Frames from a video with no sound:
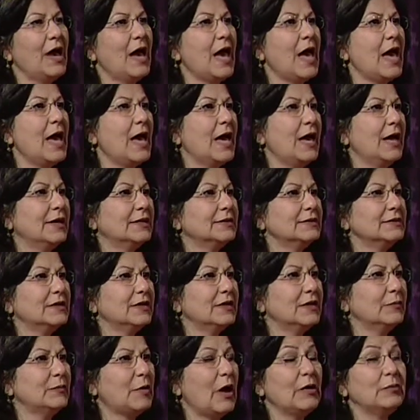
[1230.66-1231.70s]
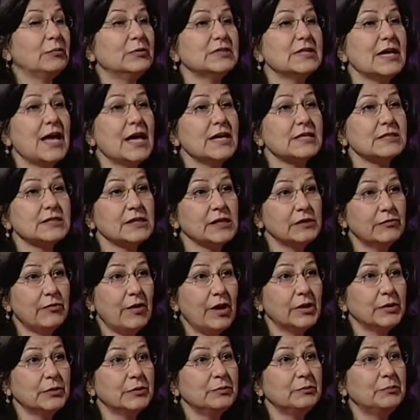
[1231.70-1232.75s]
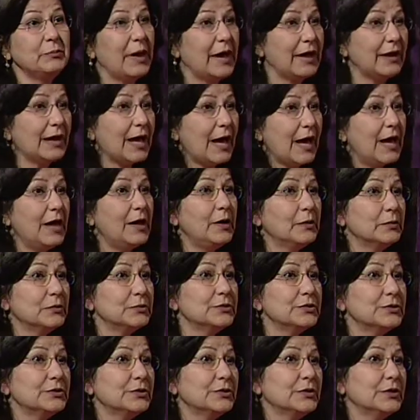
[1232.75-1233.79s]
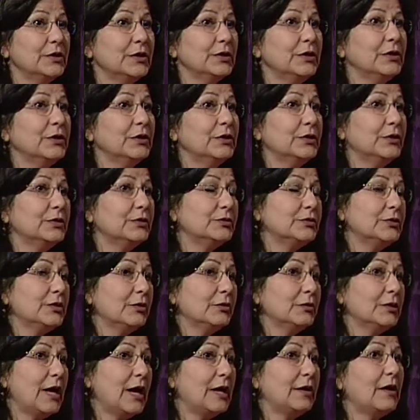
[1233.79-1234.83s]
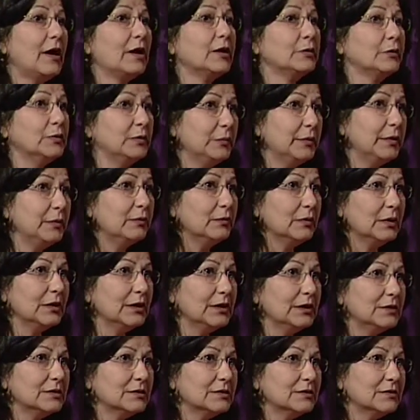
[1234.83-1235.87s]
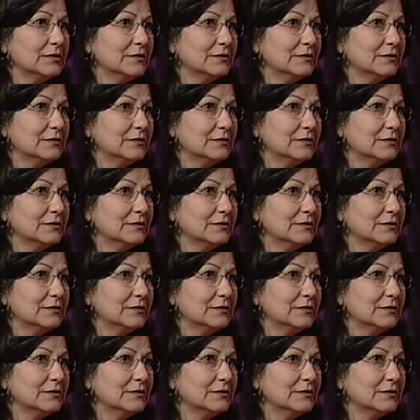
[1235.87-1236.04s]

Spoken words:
And I was asked if I could bail a house so that I could be released.